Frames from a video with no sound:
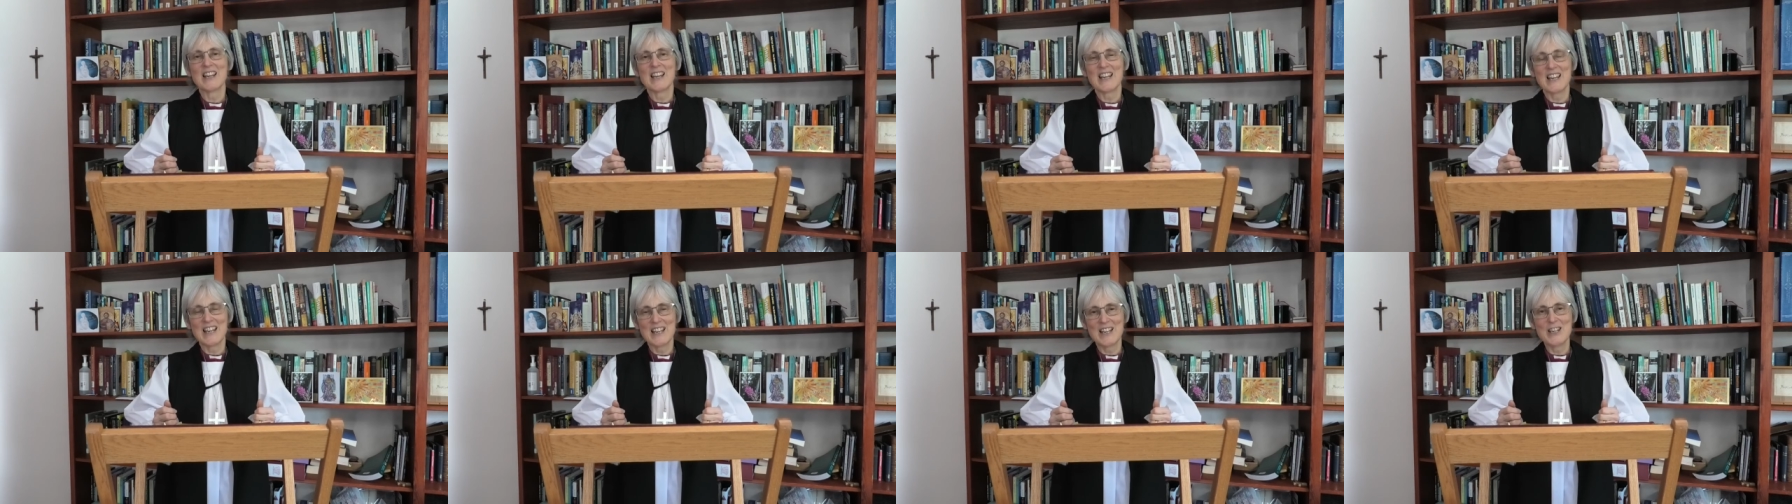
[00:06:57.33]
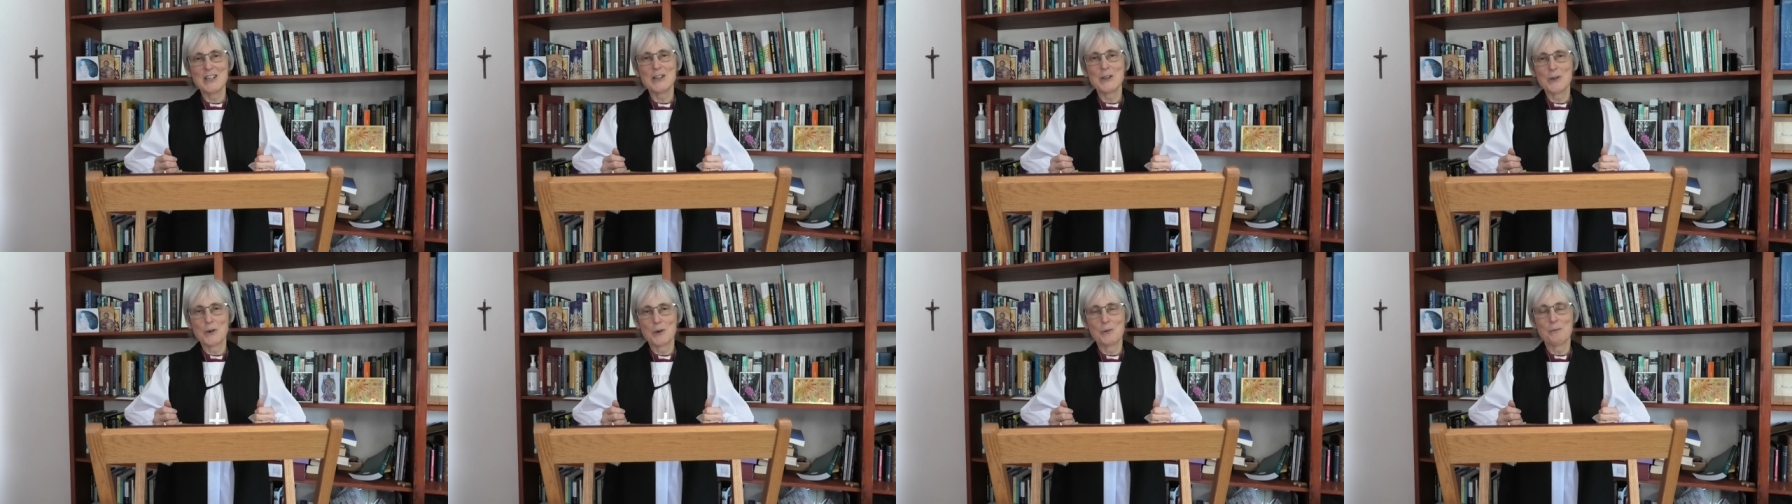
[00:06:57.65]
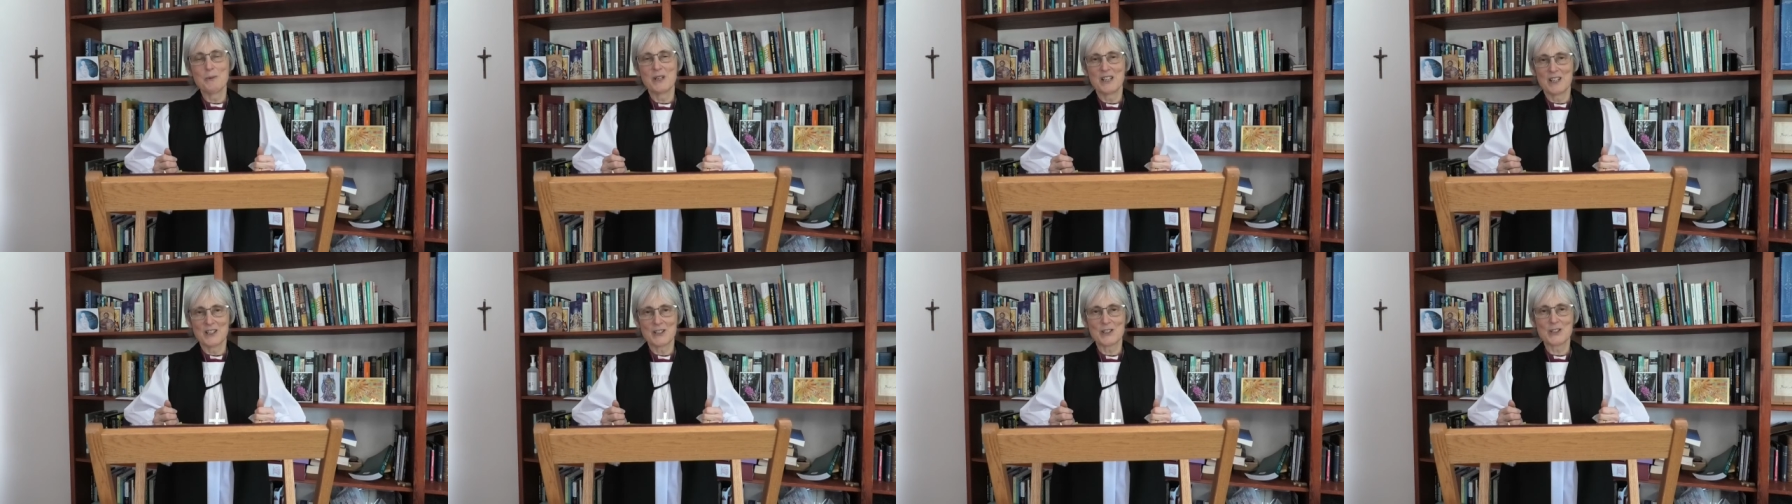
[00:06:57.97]
in your
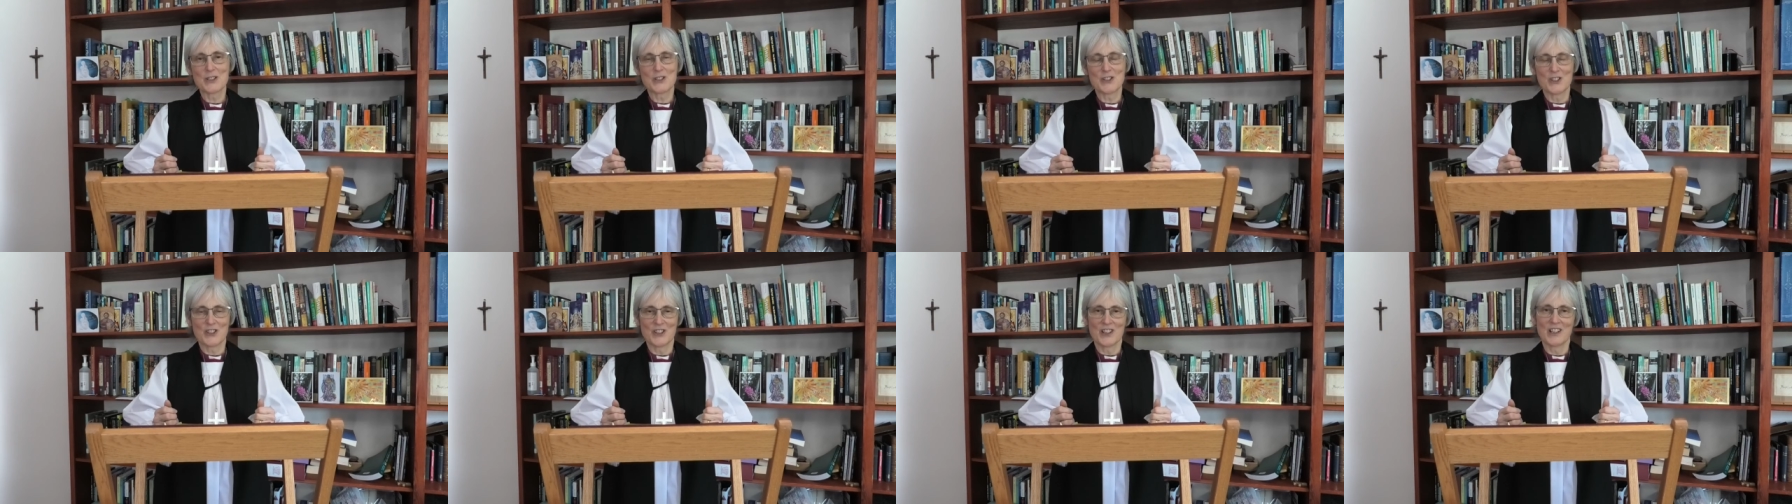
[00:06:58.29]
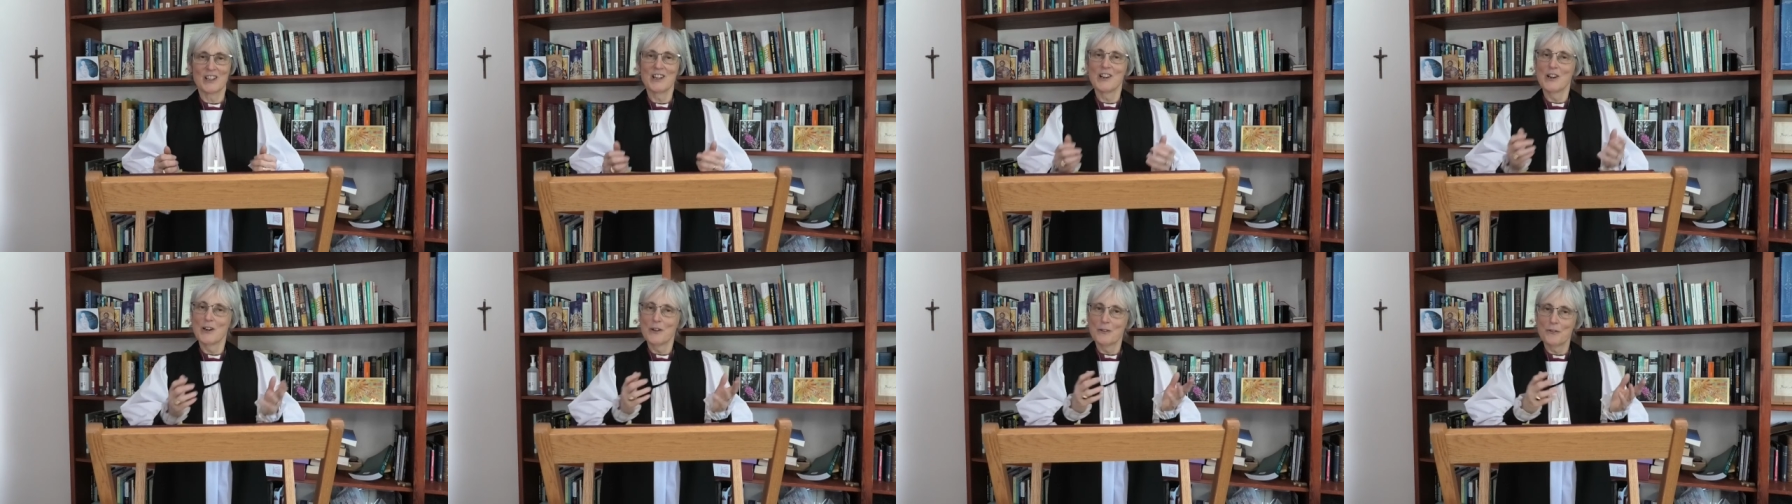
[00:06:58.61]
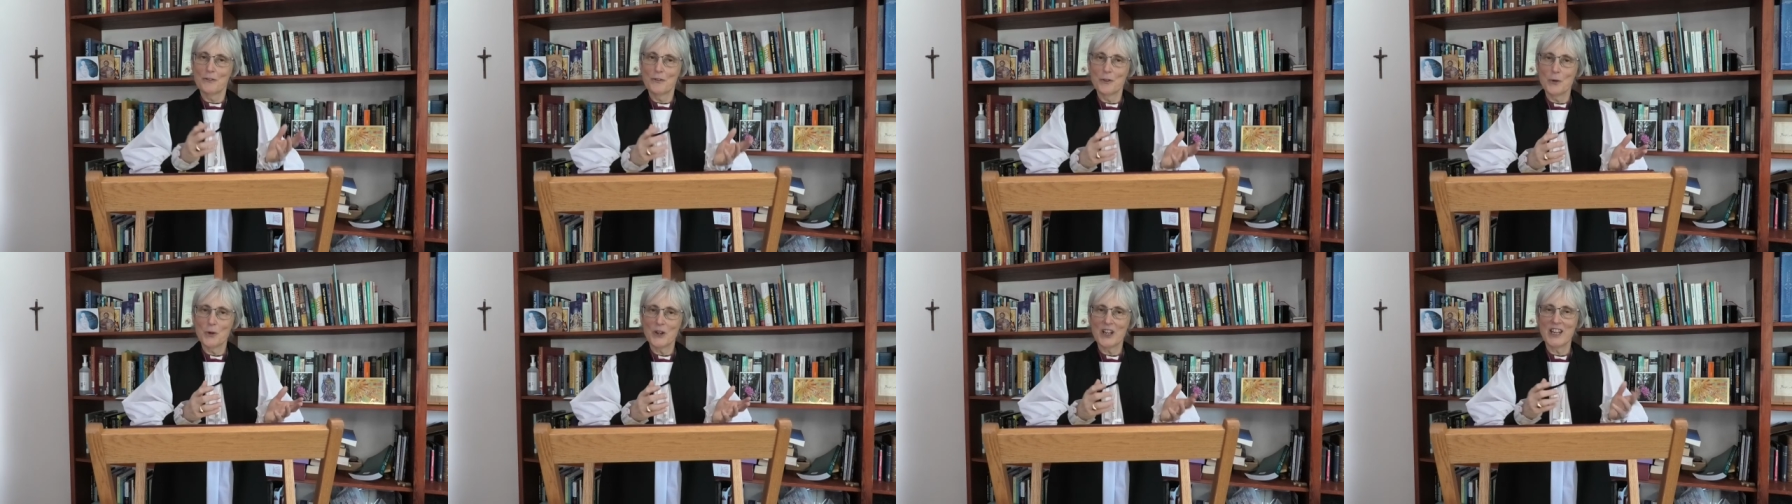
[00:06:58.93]
ministry
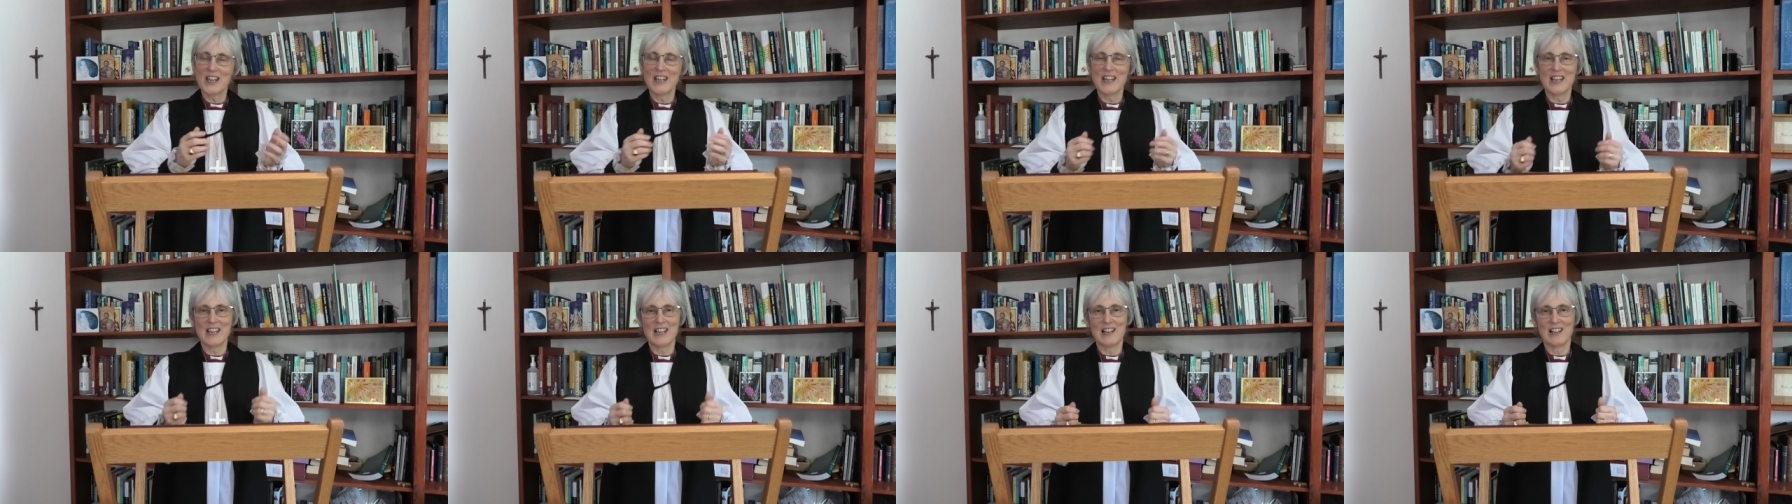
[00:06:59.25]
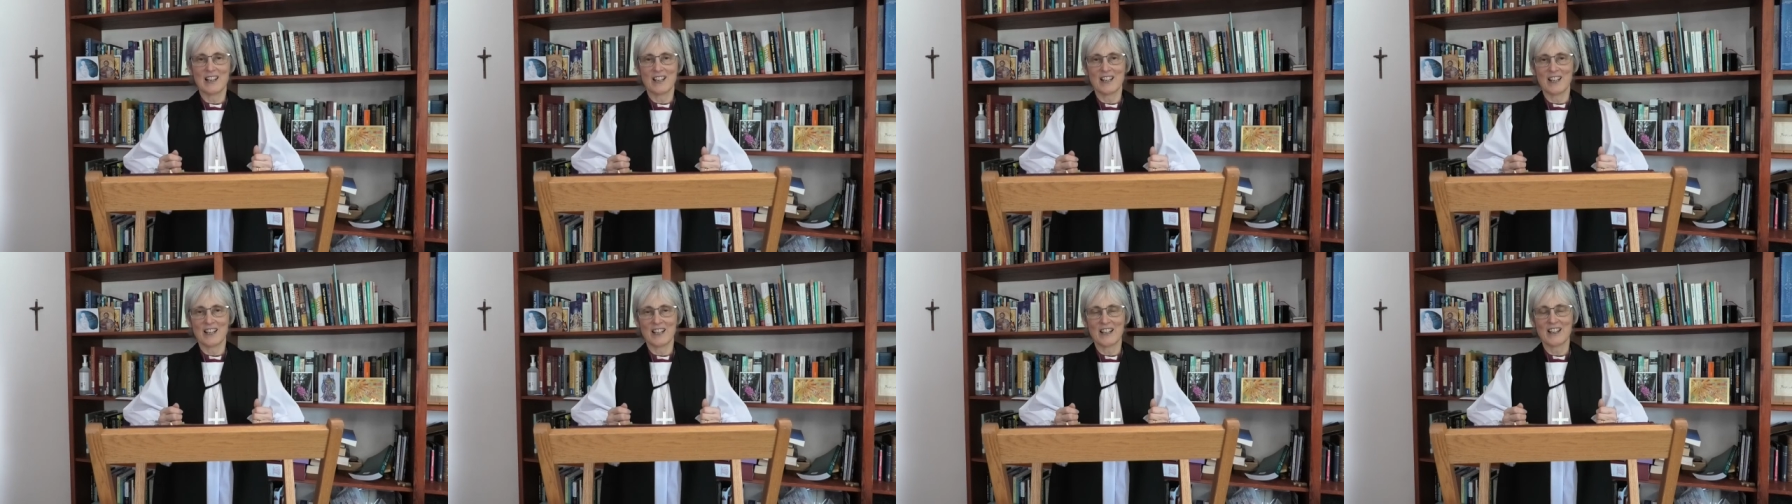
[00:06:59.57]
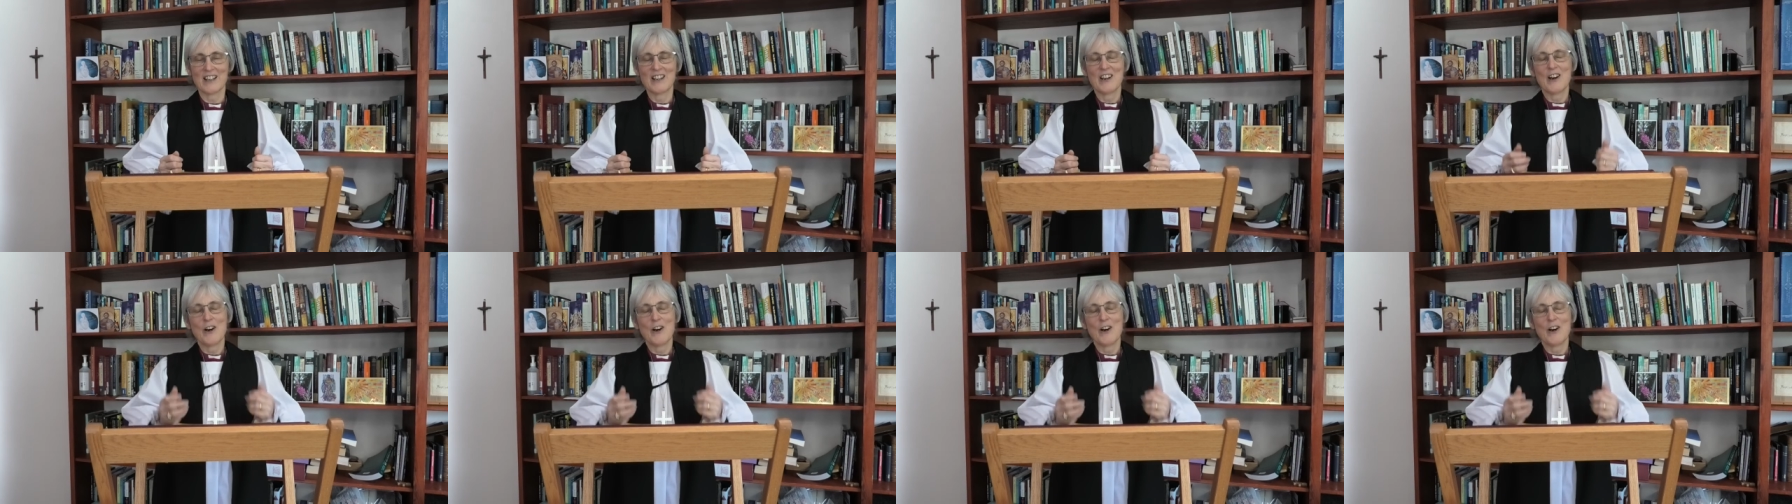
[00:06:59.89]
for healing,